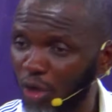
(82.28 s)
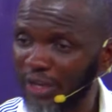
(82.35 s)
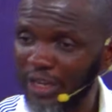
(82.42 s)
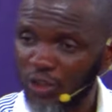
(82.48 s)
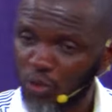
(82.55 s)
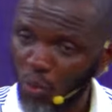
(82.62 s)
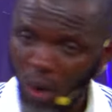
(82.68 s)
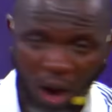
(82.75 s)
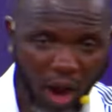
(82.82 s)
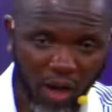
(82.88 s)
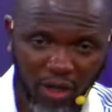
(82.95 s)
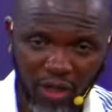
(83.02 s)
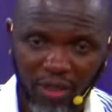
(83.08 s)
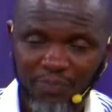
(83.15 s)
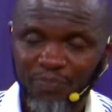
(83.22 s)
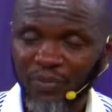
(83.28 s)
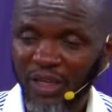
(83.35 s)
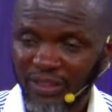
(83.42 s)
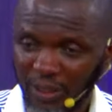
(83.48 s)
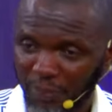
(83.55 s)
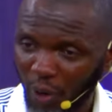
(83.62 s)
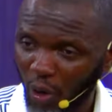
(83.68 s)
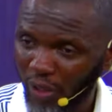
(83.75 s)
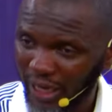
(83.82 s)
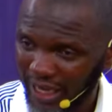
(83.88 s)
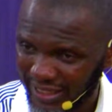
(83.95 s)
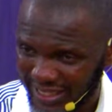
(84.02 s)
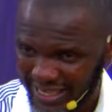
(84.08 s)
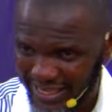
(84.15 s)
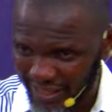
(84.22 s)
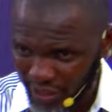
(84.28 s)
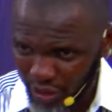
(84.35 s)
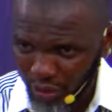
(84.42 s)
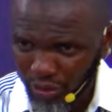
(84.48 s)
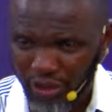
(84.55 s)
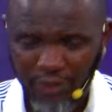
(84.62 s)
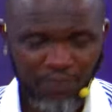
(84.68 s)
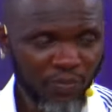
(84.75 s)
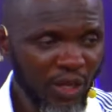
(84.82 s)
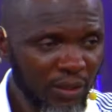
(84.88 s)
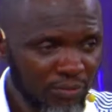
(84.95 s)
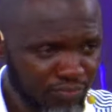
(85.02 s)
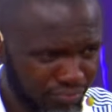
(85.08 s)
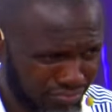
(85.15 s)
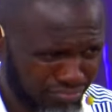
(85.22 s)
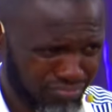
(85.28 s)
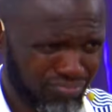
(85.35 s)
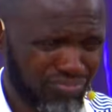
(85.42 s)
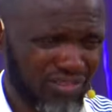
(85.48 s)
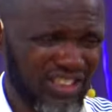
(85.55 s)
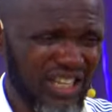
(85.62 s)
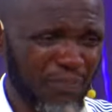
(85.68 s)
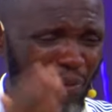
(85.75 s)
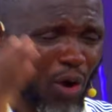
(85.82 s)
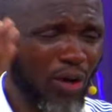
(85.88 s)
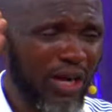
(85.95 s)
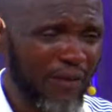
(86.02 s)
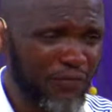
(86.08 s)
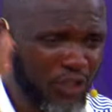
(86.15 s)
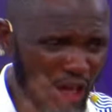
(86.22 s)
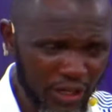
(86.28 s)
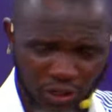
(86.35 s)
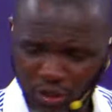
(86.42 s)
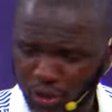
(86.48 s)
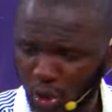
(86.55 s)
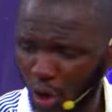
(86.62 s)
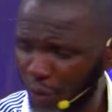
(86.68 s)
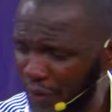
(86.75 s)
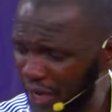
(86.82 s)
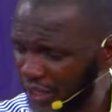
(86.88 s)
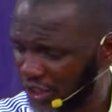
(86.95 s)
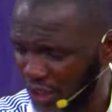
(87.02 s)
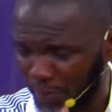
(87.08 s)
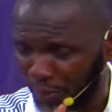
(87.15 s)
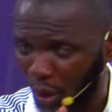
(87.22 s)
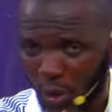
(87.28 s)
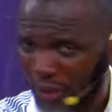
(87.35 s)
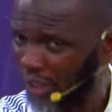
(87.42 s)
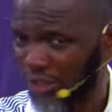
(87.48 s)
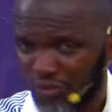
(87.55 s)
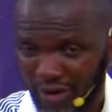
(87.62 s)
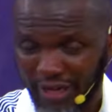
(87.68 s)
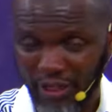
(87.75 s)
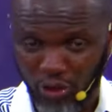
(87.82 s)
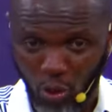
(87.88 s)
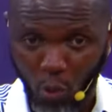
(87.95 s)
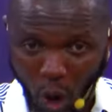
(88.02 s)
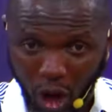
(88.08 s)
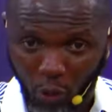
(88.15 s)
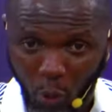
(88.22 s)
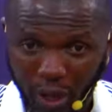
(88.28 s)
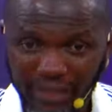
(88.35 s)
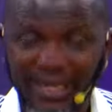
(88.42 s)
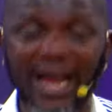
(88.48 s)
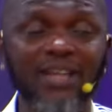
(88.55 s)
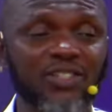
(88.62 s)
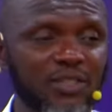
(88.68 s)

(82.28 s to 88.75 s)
its work, the blood has healed, the blood have changed stories. The blood is ready to work wonders.